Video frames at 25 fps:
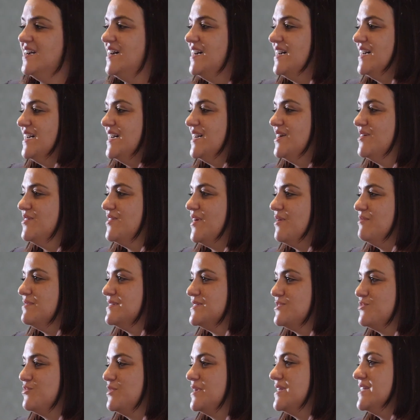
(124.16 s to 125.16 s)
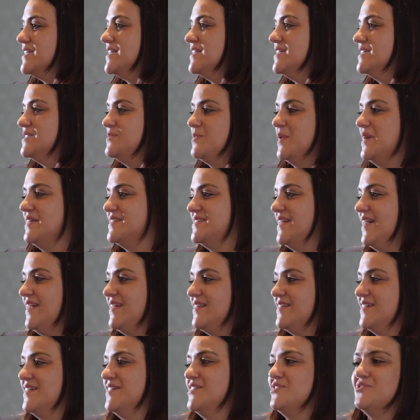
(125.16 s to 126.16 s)
That was a really
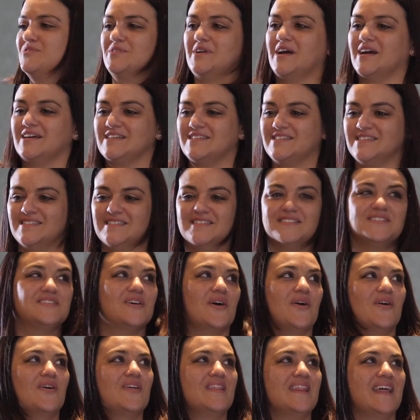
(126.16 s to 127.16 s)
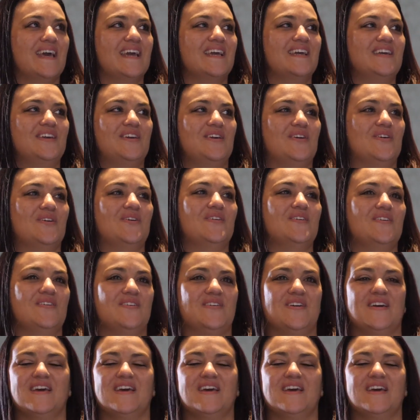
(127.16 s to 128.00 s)
spectacular introduction, so thank you.